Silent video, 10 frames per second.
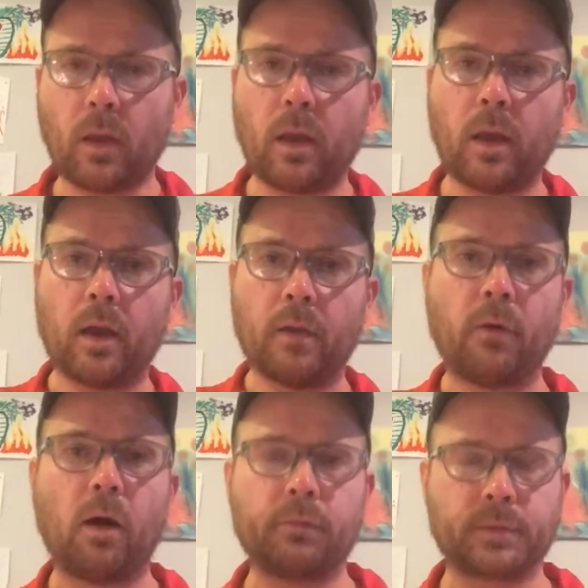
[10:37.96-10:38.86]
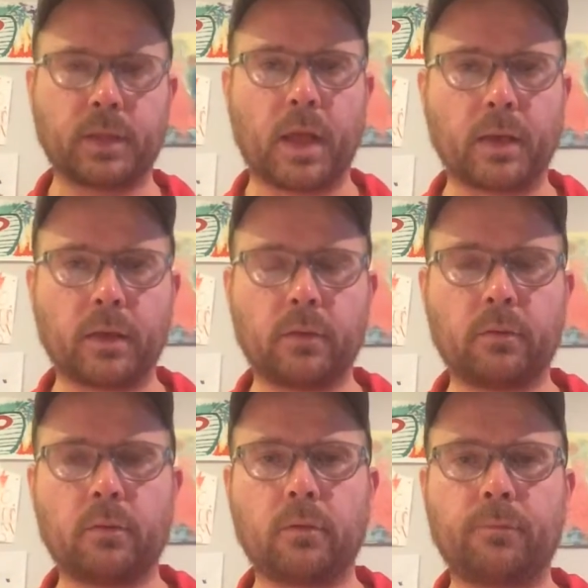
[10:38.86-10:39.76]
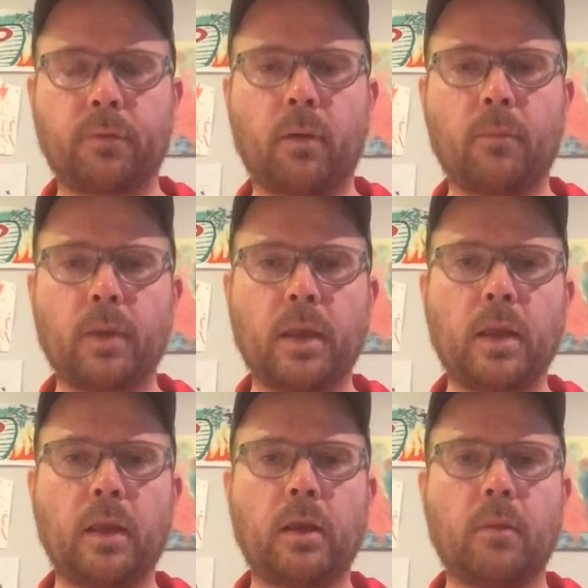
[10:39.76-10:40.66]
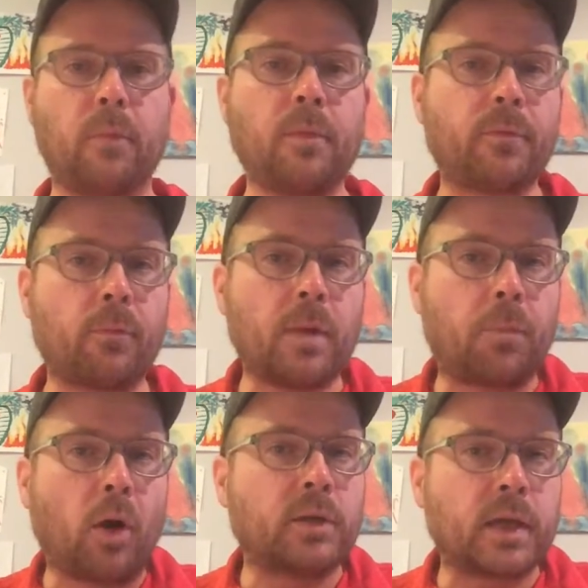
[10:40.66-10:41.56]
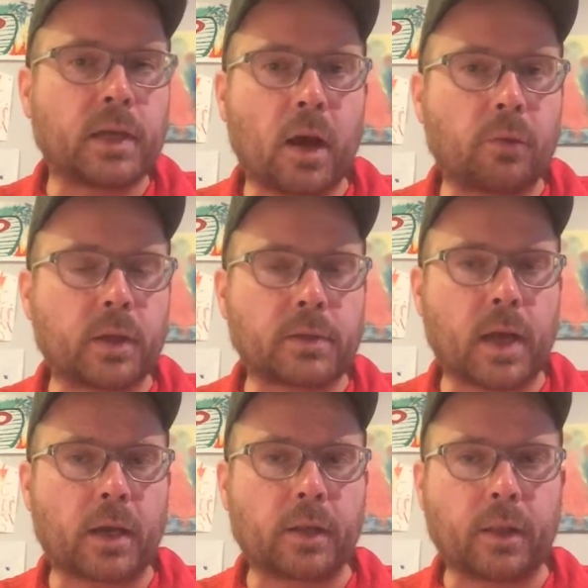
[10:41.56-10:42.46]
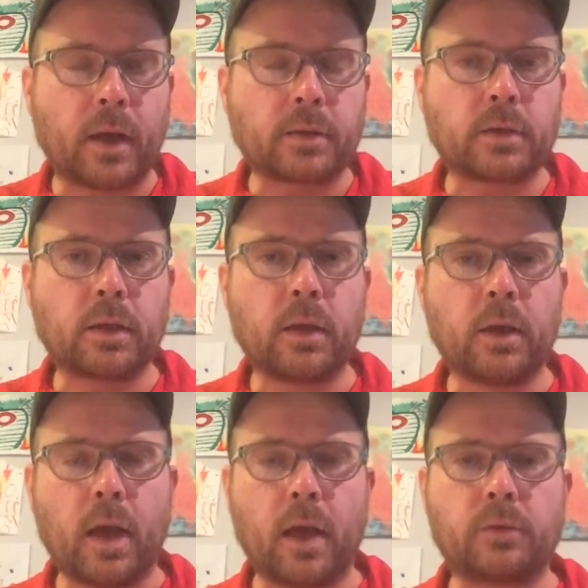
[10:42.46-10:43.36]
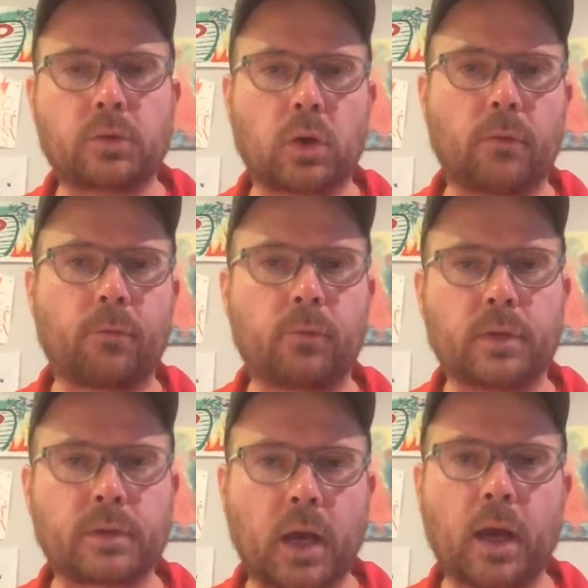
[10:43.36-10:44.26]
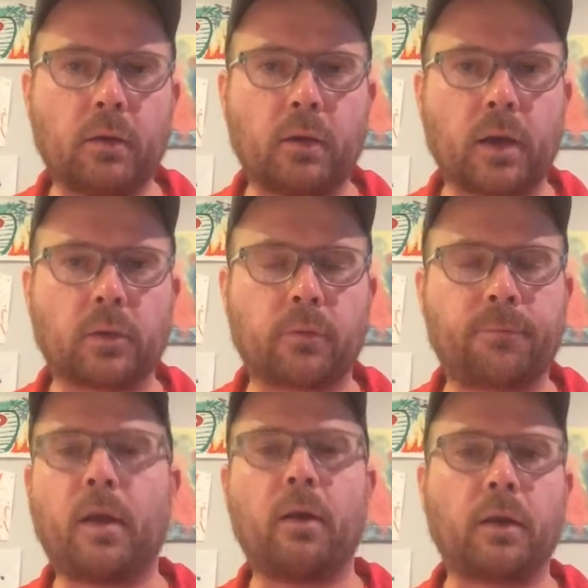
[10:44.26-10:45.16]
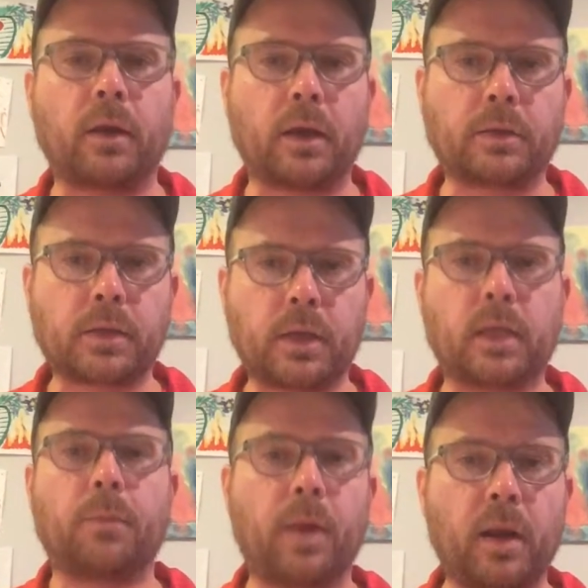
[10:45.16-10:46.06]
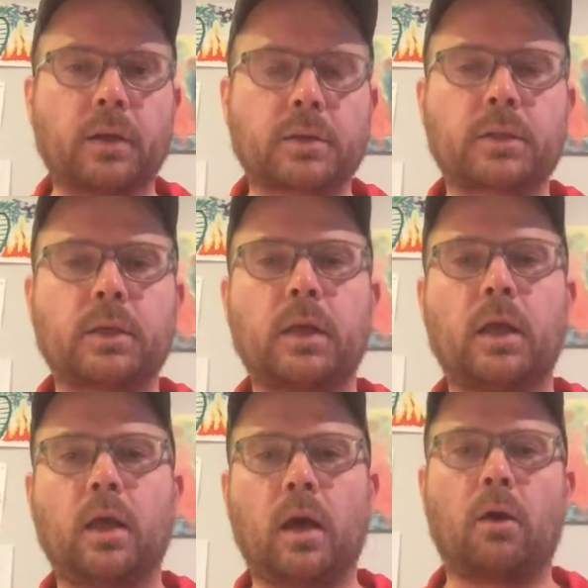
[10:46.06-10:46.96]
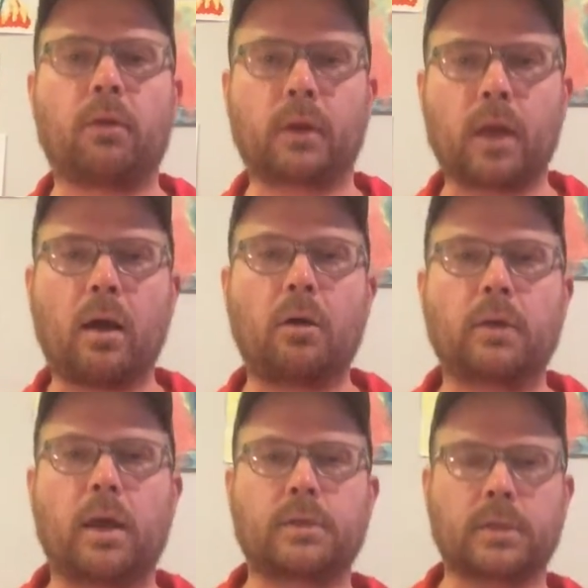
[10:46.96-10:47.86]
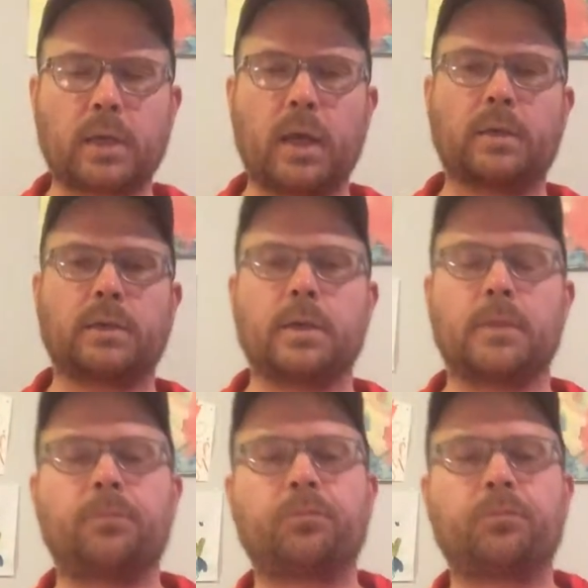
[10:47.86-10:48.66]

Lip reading: evolves then from me, maybe from me pointing it out exactly that, and sort of desiring it or fearing it. It appears out of the cloud as anxiety.